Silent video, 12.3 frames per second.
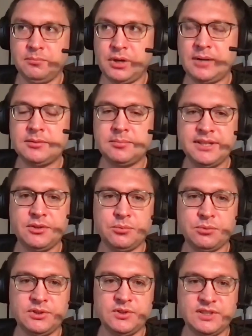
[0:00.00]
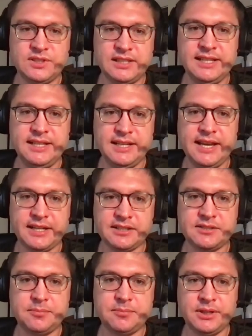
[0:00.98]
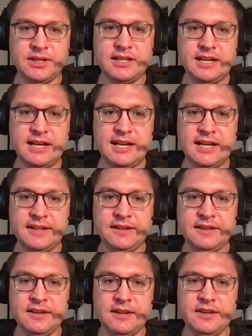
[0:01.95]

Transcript: probably the world's leading expert on